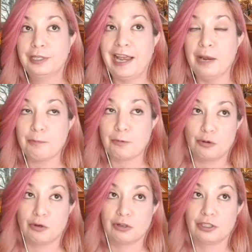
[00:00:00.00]

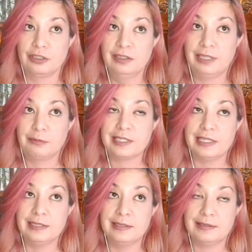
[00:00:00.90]
Capricorn, it was in